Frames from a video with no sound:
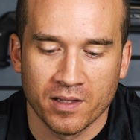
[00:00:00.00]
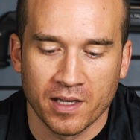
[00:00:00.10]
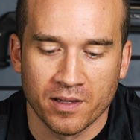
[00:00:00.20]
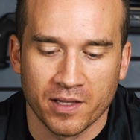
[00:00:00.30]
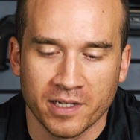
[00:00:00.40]

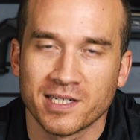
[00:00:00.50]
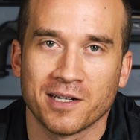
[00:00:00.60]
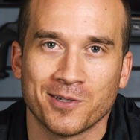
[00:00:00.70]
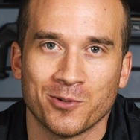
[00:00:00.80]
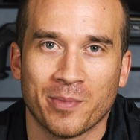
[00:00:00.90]
and they
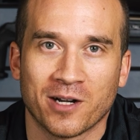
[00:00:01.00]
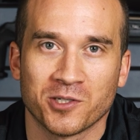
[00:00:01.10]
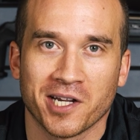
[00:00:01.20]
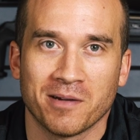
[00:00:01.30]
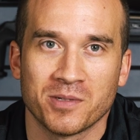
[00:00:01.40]
tend to do a better
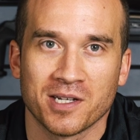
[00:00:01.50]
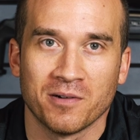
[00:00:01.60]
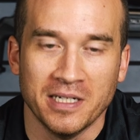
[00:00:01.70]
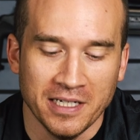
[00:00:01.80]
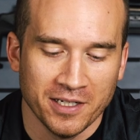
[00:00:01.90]
job.
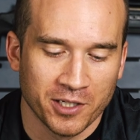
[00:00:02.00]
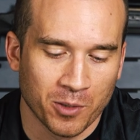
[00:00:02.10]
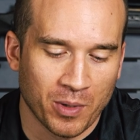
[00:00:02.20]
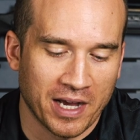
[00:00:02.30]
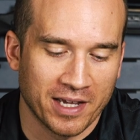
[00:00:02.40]
So you
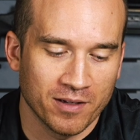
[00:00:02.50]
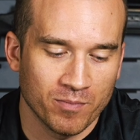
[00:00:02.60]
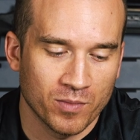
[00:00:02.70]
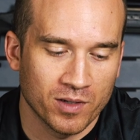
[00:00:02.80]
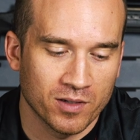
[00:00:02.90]
could probably
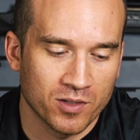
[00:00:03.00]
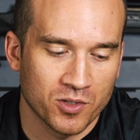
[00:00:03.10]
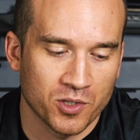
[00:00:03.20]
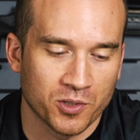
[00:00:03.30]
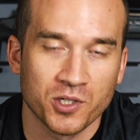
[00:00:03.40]

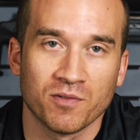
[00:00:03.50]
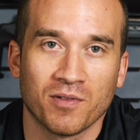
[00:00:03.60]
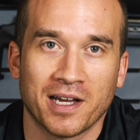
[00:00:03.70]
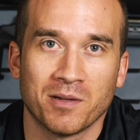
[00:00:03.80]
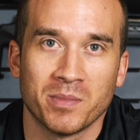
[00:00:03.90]
search and
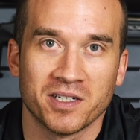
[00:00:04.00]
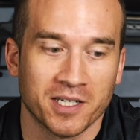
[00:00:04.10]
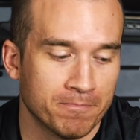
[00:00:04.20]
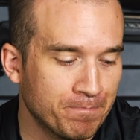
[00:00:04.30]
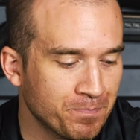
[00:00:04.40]
find a
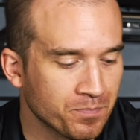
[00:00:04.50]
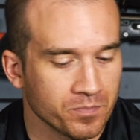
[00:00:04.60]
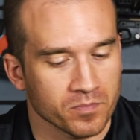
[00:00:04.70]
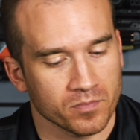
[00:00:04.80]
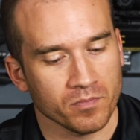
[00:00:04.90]
million.
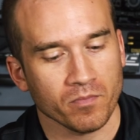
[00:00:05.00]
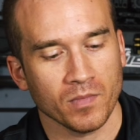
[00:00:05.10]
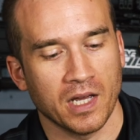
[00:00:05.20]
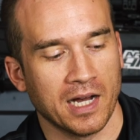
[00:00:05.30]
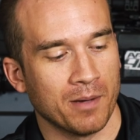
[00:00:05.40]

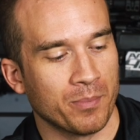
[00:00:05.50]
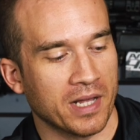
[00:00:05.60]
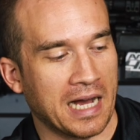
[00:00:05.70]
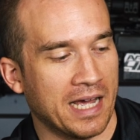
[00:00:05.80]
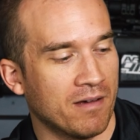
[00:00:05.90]

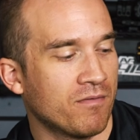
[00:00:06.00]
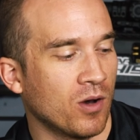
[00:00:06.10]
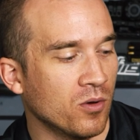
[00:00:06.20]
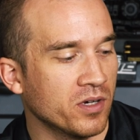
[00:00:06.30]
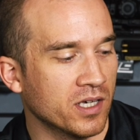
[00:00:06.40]
But I have
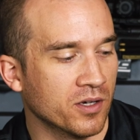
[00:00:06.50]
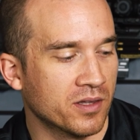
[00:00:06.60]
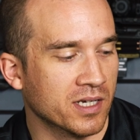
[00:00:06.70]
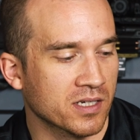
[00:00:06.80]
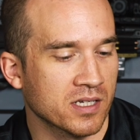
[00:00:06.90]
only good
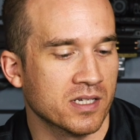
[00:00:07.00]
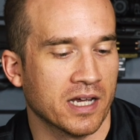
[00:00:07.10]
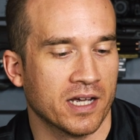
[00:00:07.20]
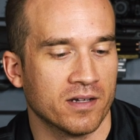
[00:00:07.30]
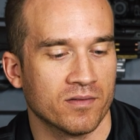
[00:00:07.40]
things to
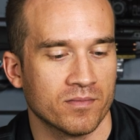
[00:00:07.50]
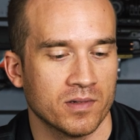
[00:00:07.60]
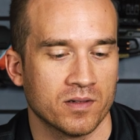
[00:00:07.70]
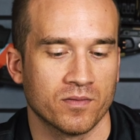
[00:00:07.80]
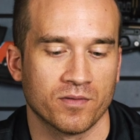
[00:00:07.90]
say,
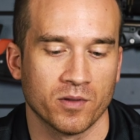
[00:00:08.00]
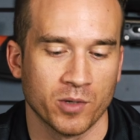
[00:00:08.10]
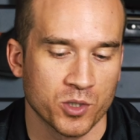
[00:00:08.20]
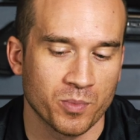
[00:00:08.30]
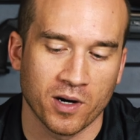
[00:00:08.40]
for the
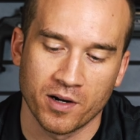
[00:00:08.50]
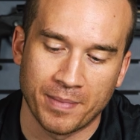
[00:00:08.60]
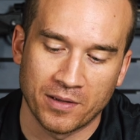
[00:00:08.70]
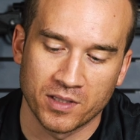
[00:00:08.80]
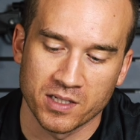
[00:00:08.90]
most part,
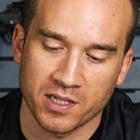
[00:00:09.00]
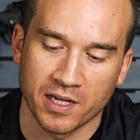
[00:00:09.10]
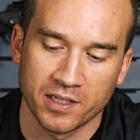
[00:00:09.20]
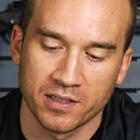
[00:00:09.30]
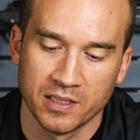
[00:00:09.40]
about this
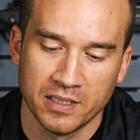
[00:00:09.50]
gun.